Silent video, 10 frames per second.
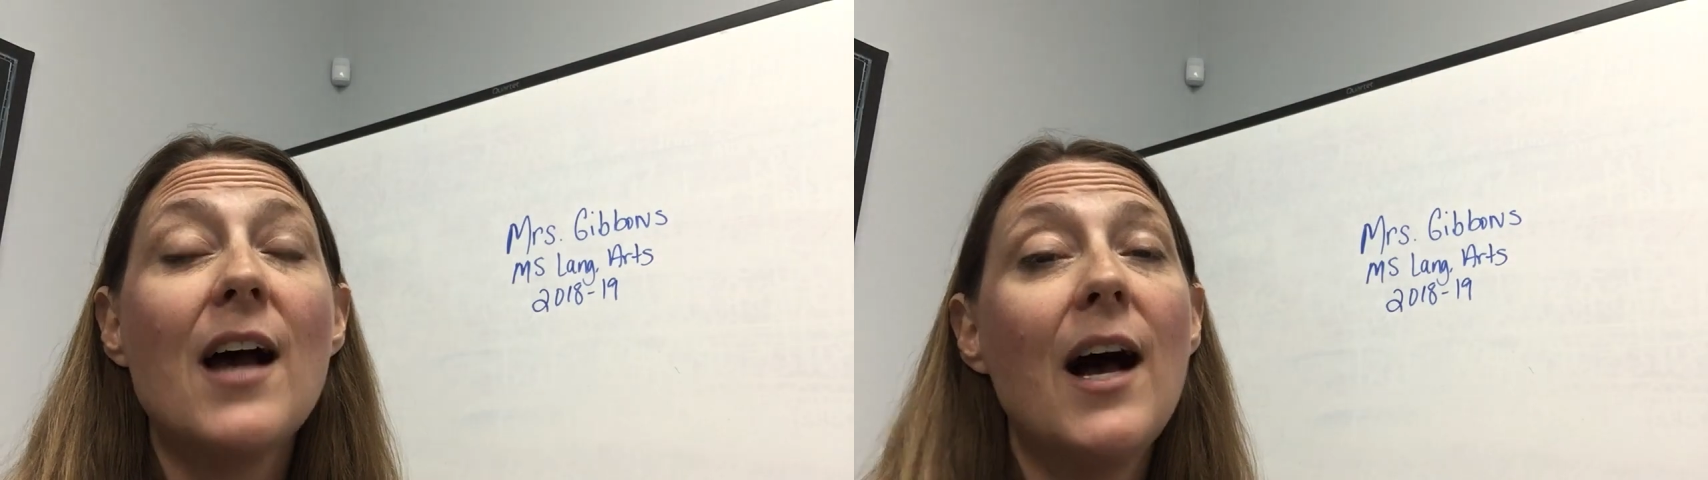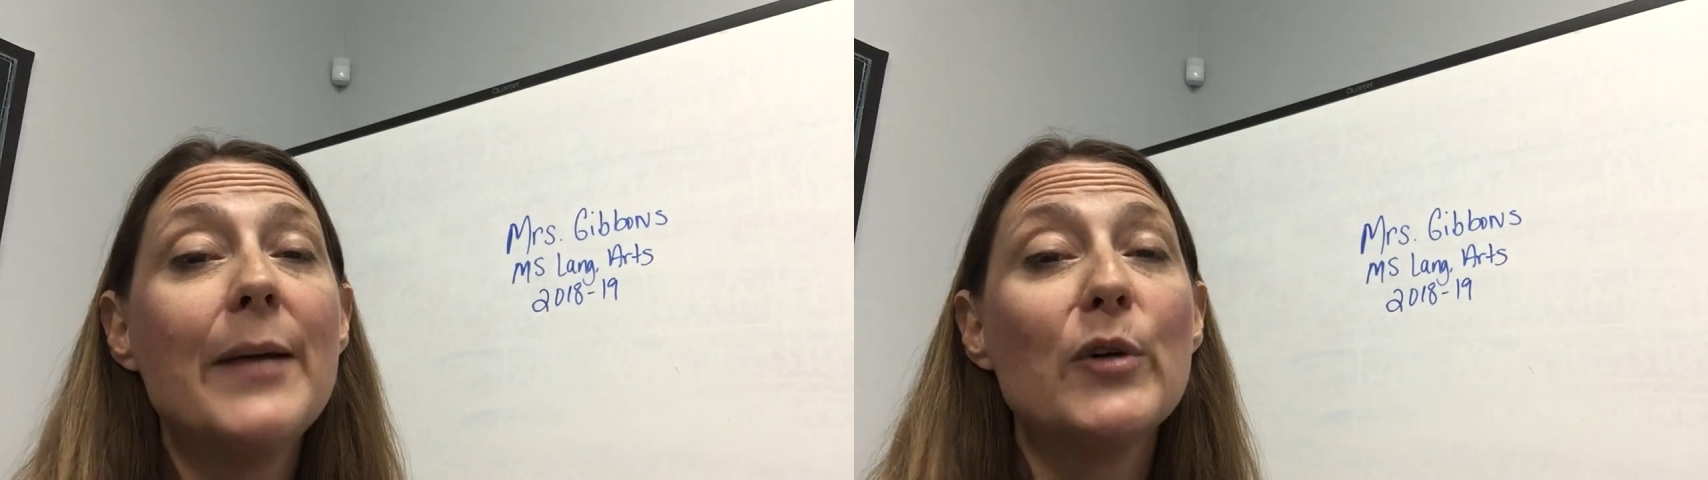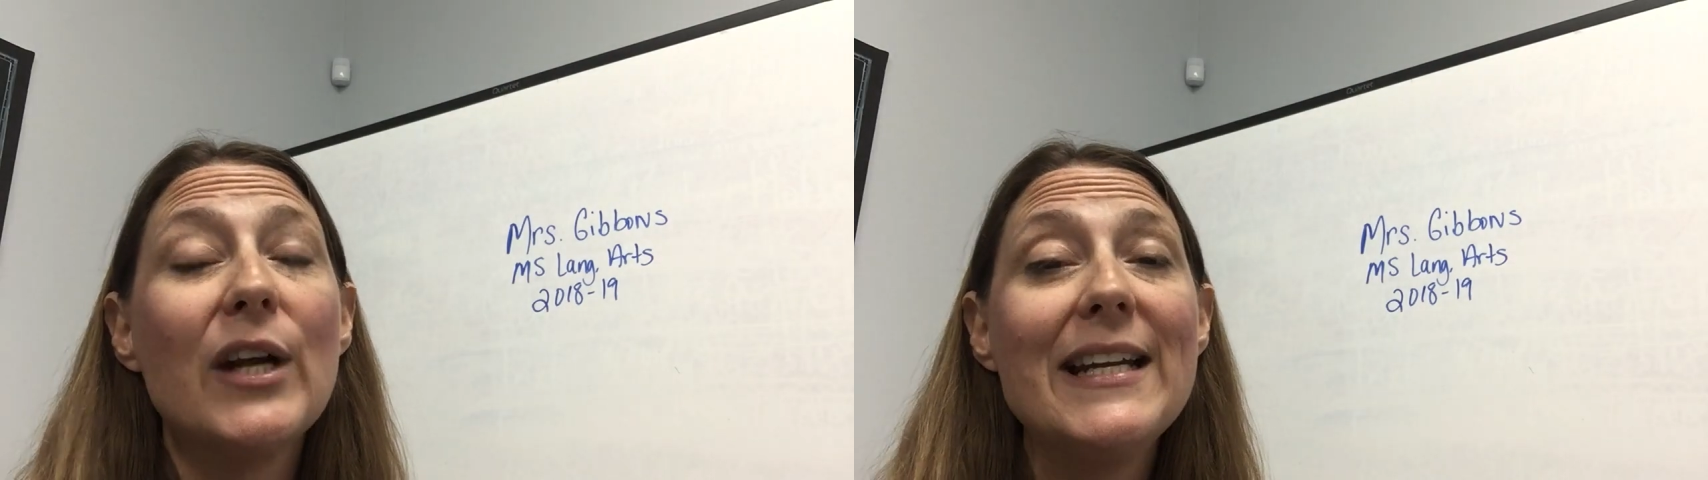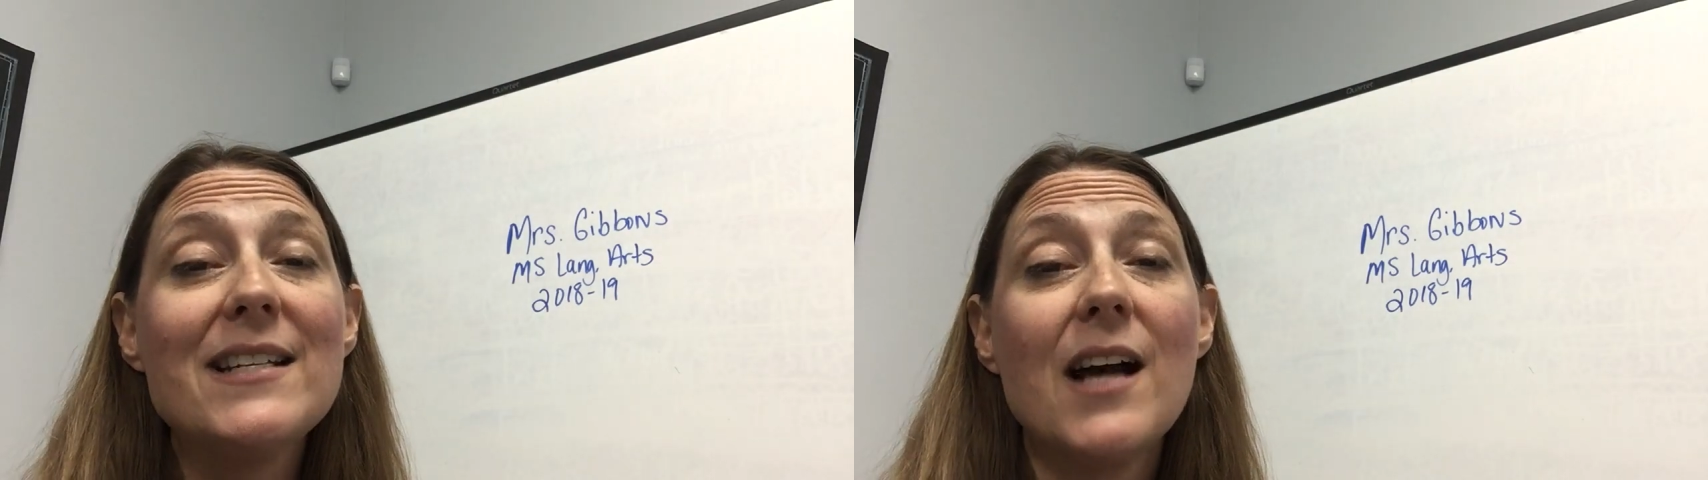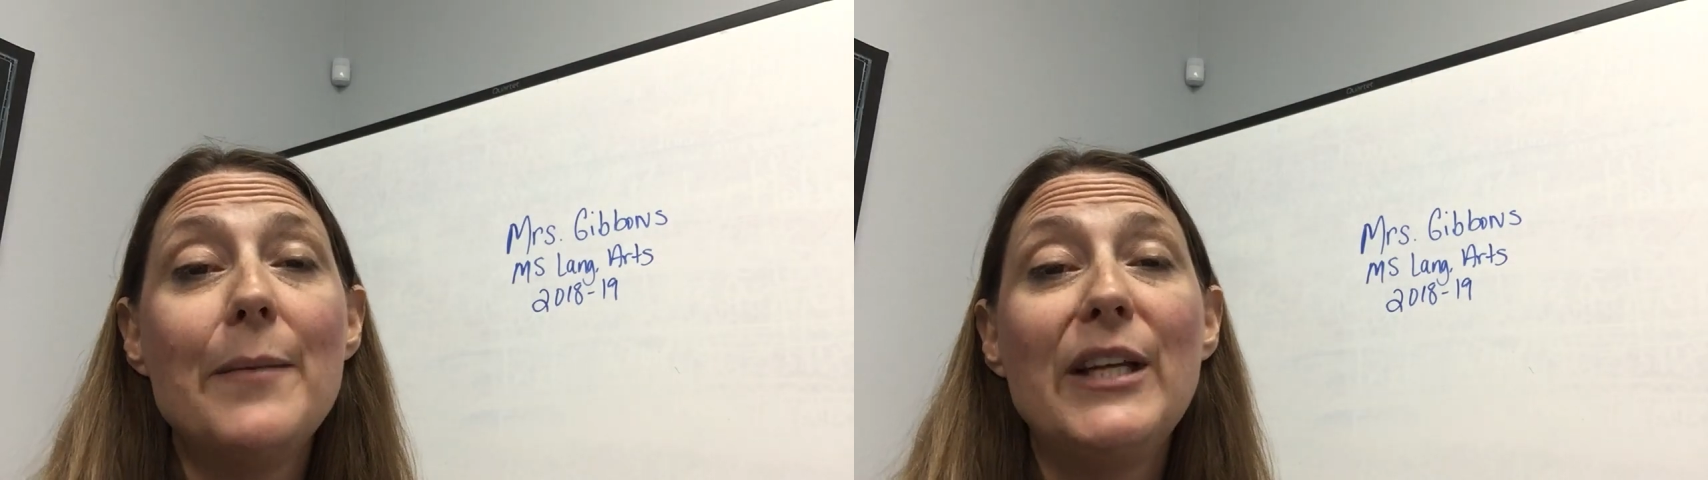time or
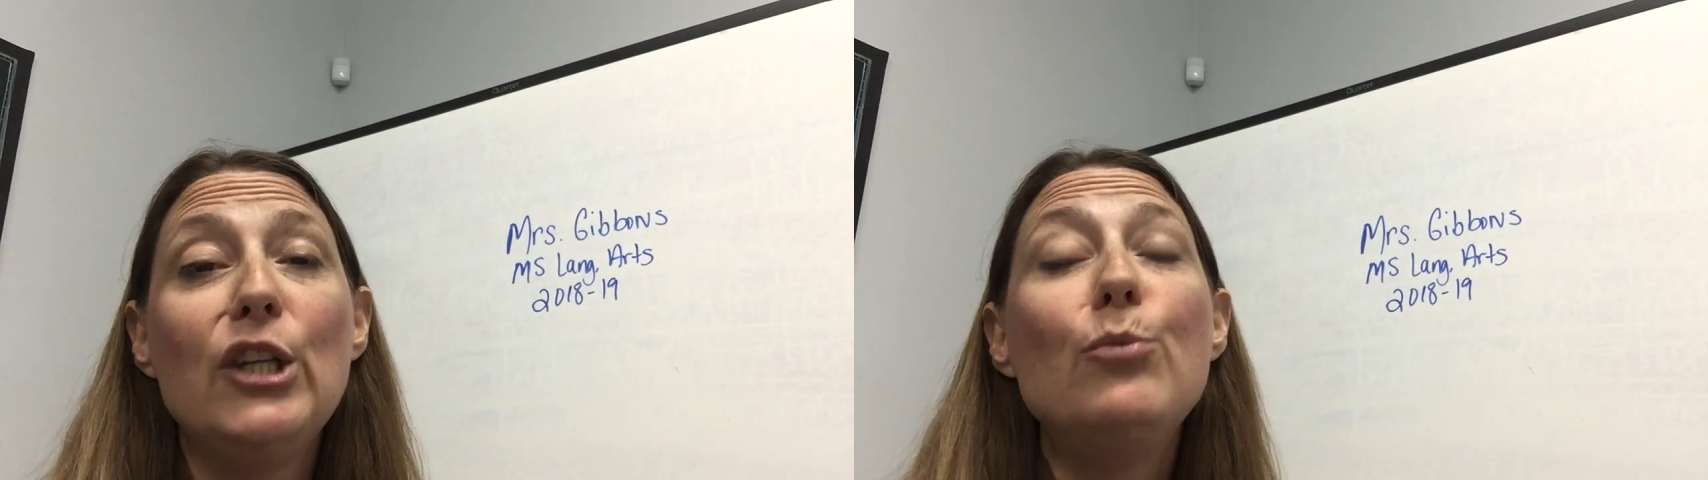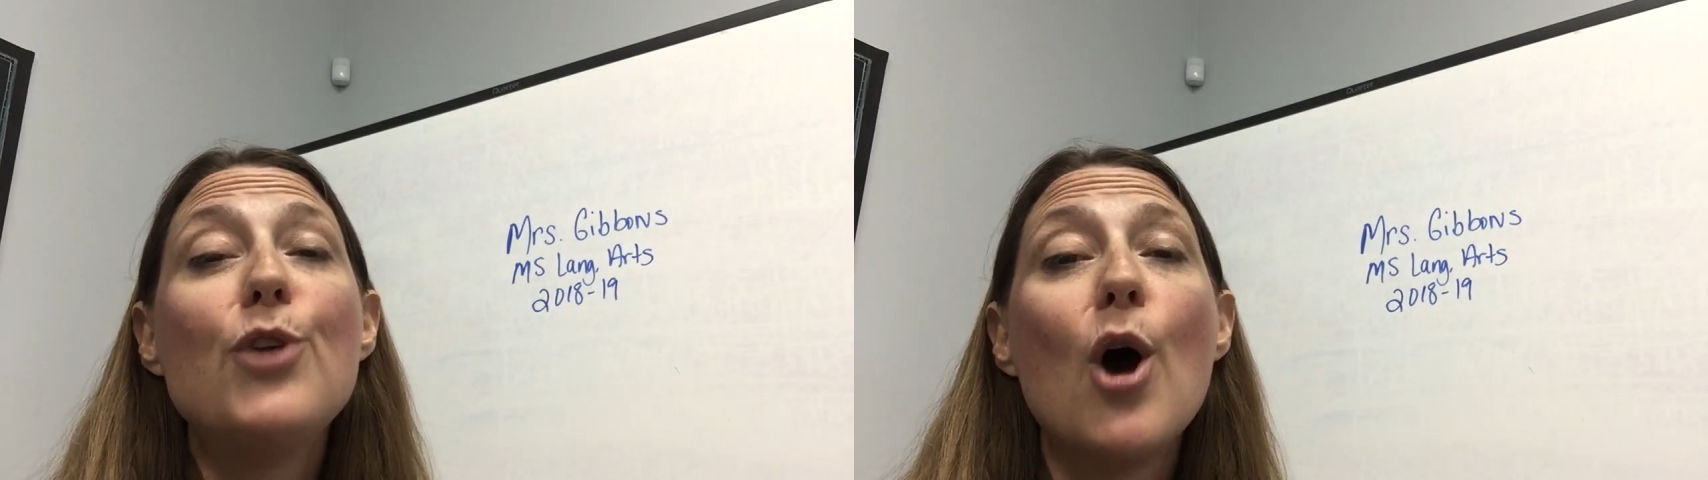any time that you